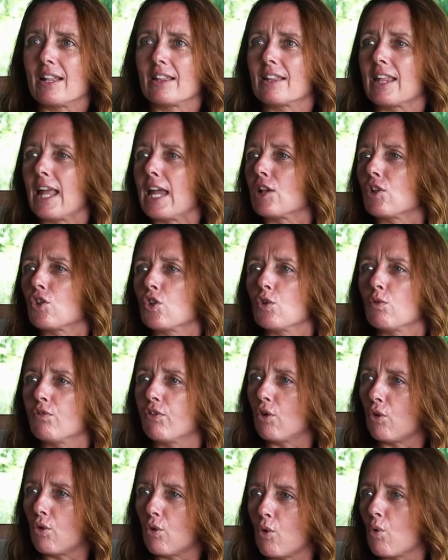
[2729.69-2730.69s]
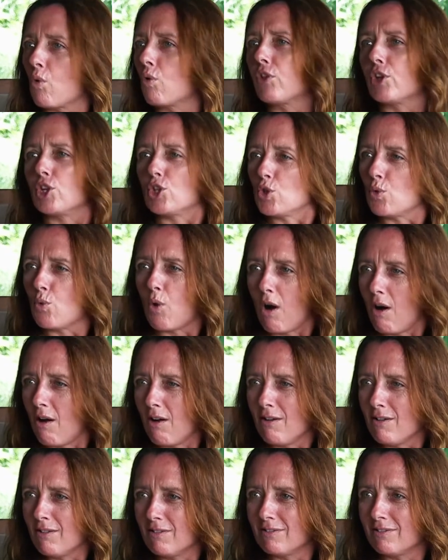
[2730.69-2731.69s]
takes you for all that you
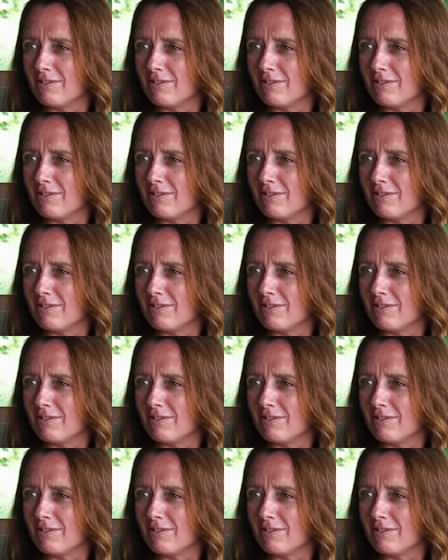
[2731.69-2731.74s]
are.